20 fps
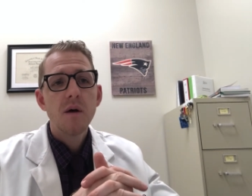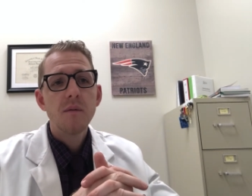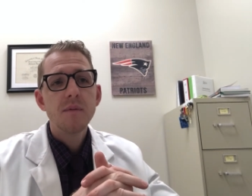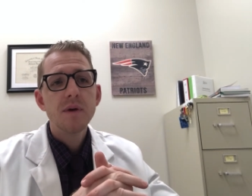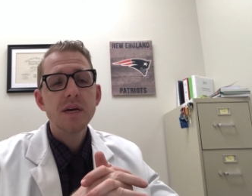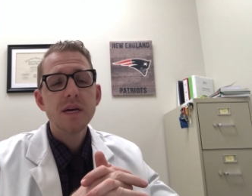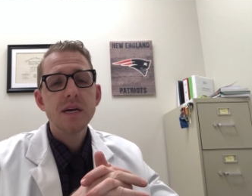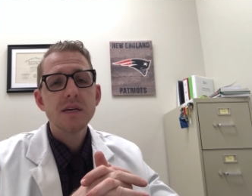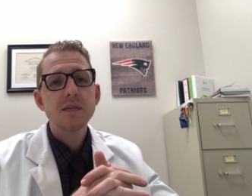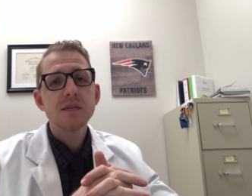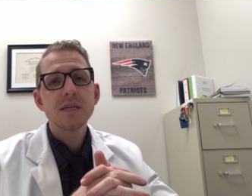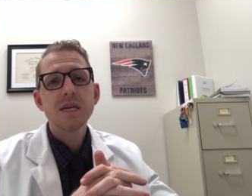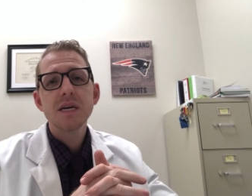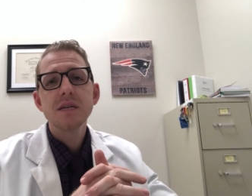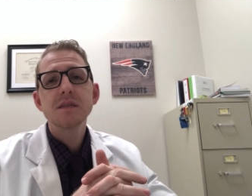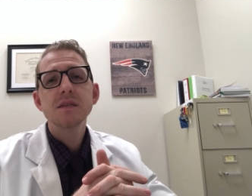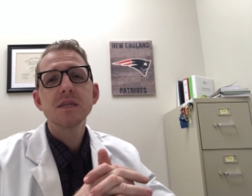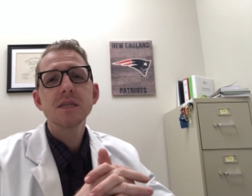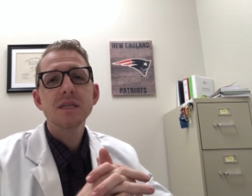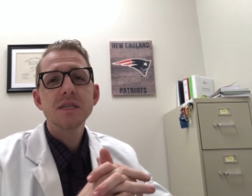He has a
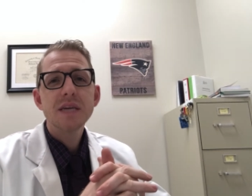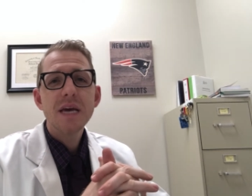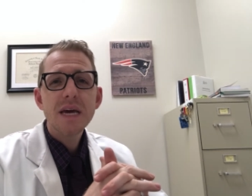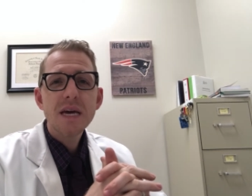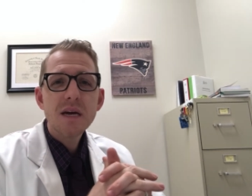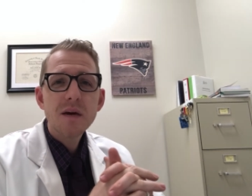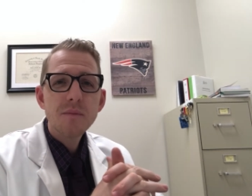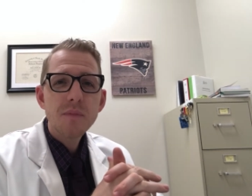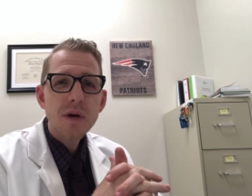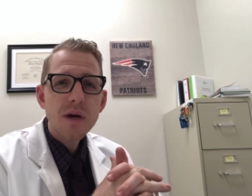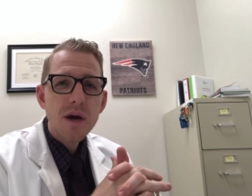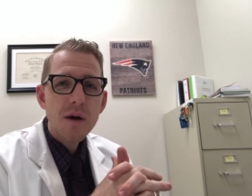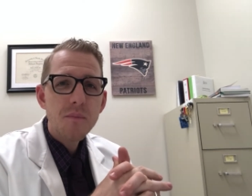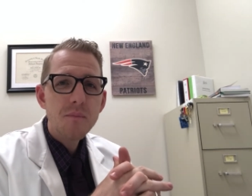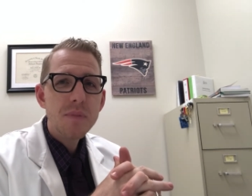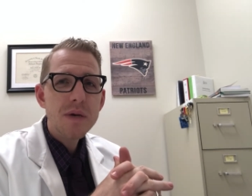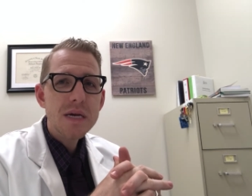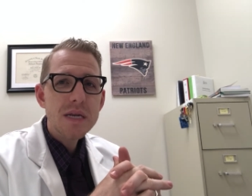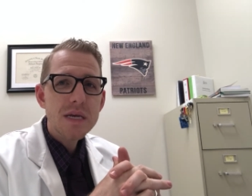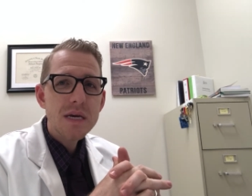tendency to take a
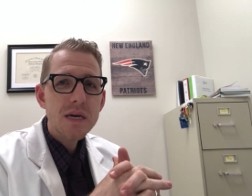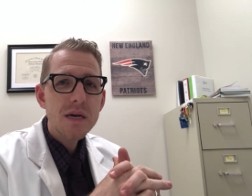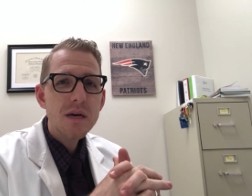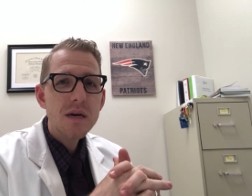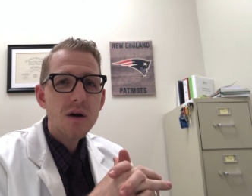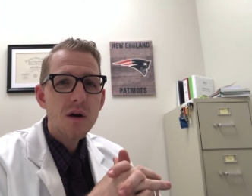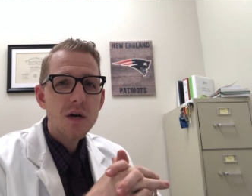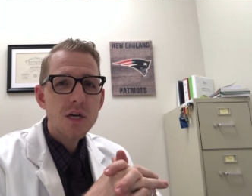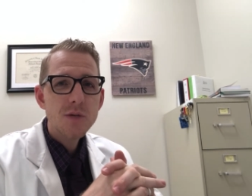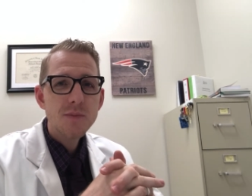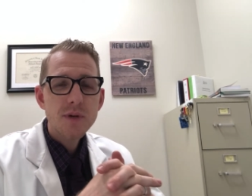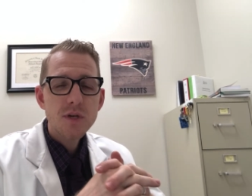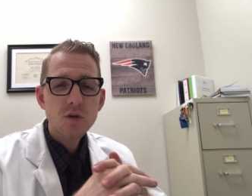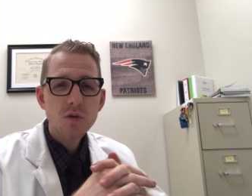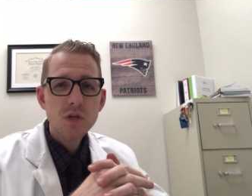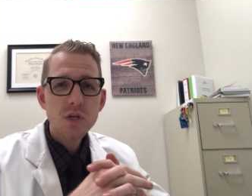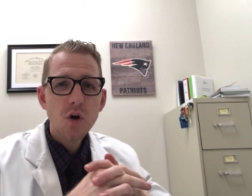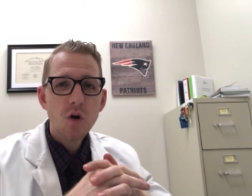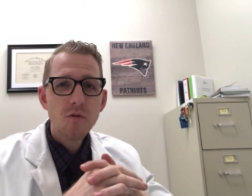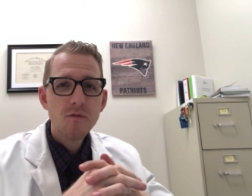beating,
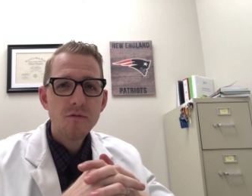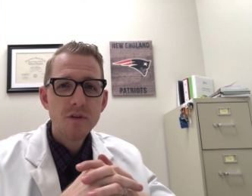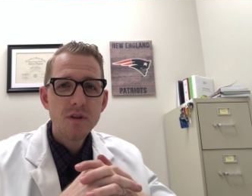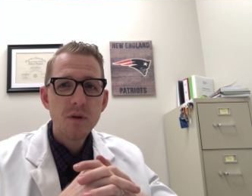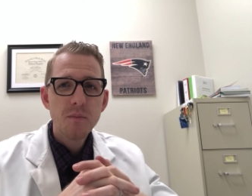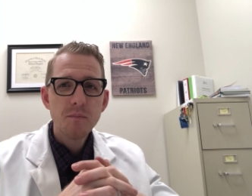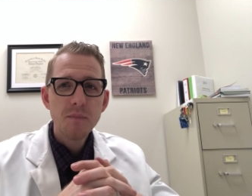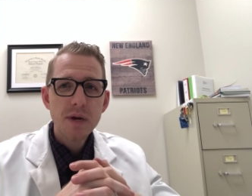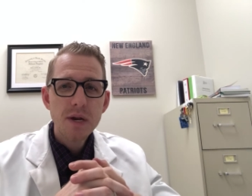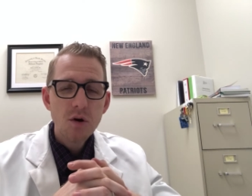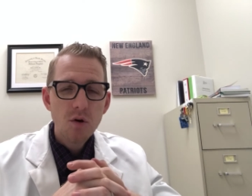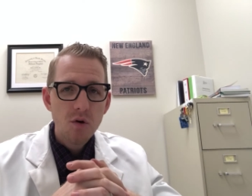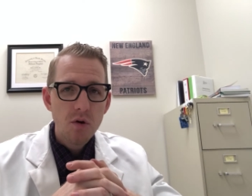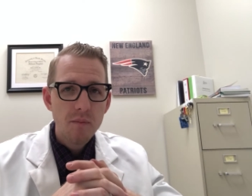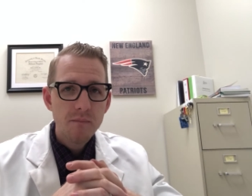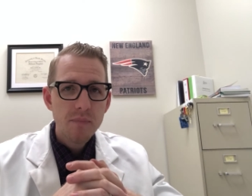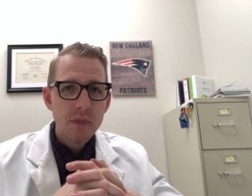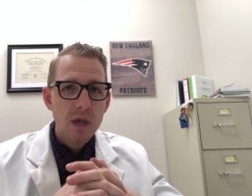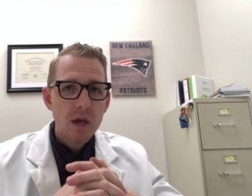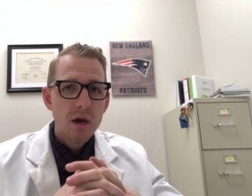especially over the middle.
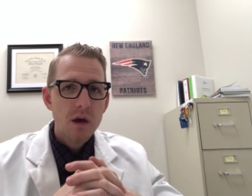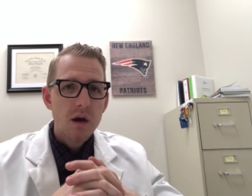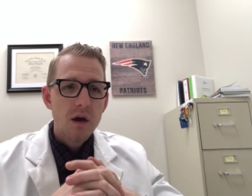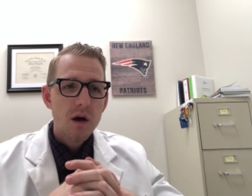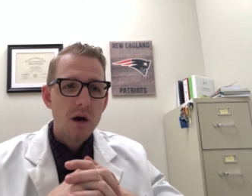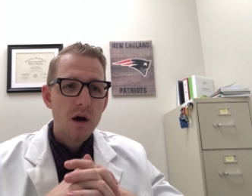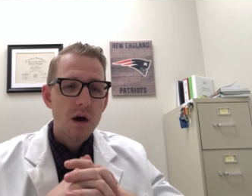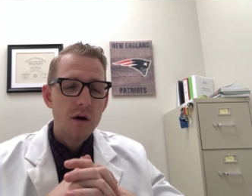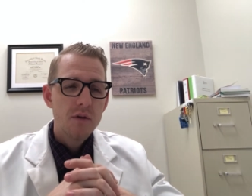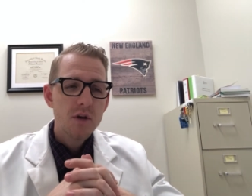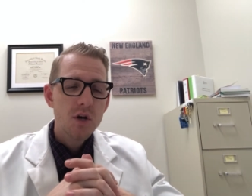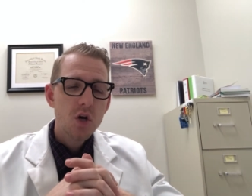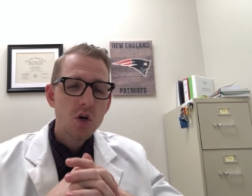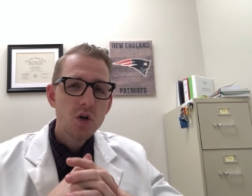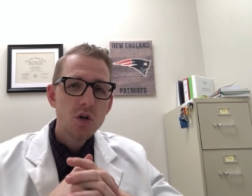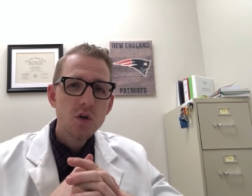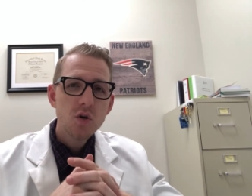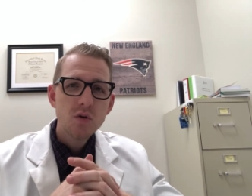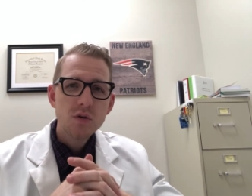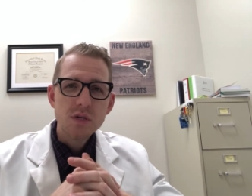The
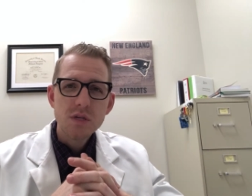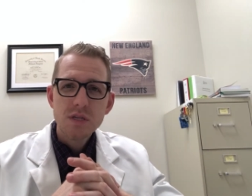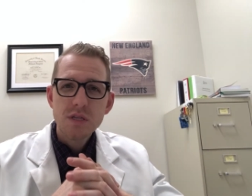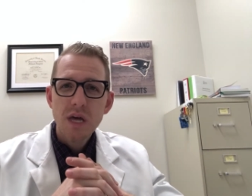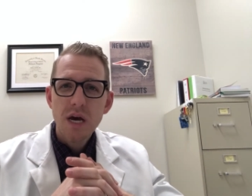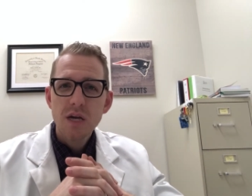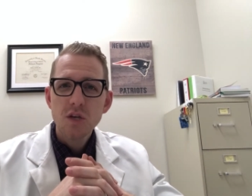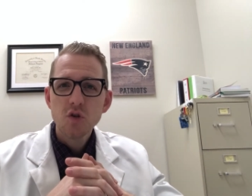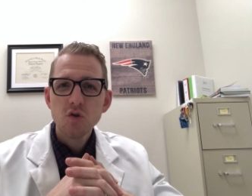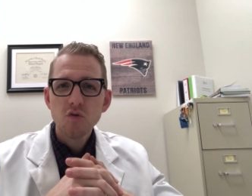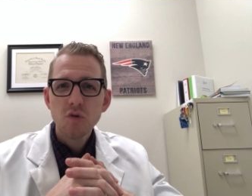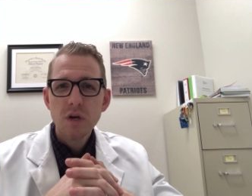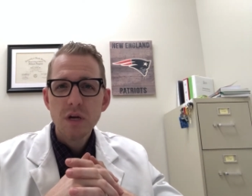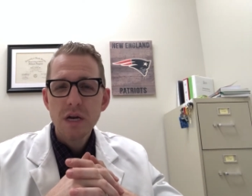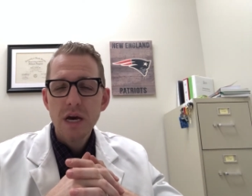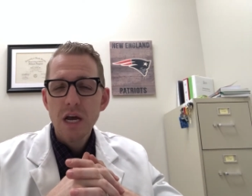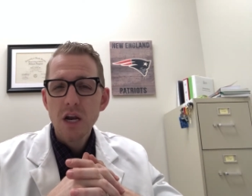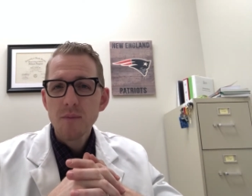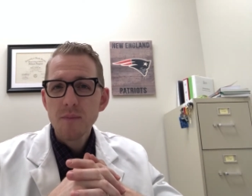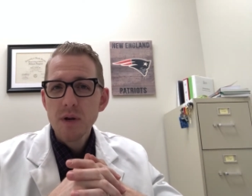good news is that Julian
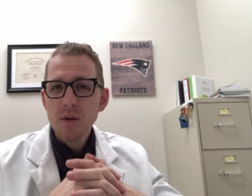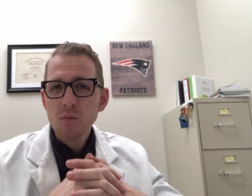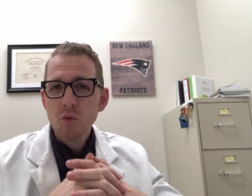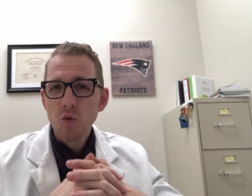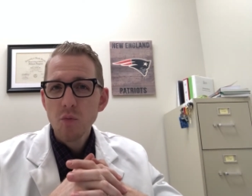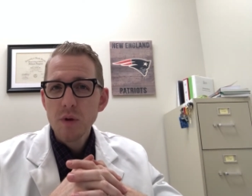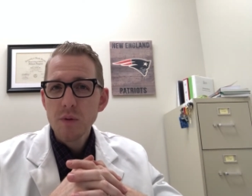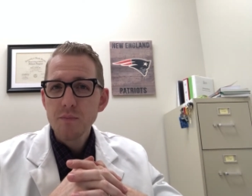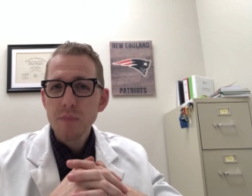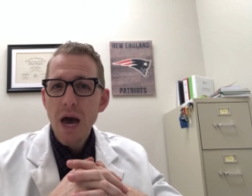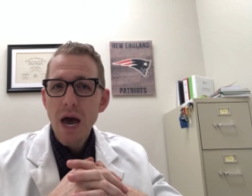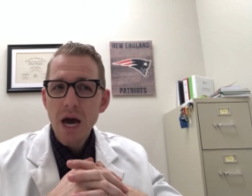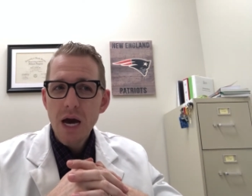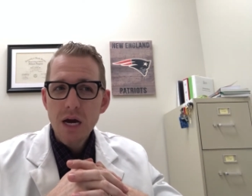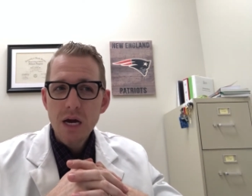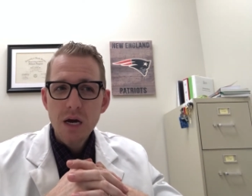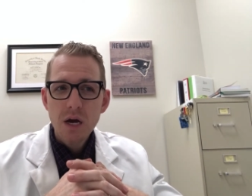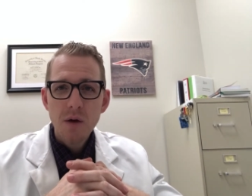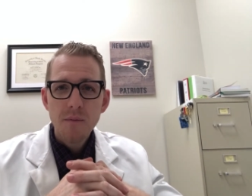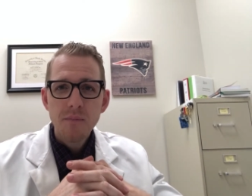Edelman will be
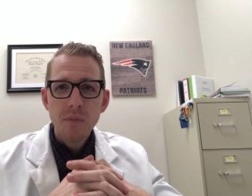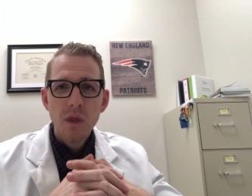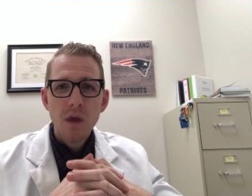back.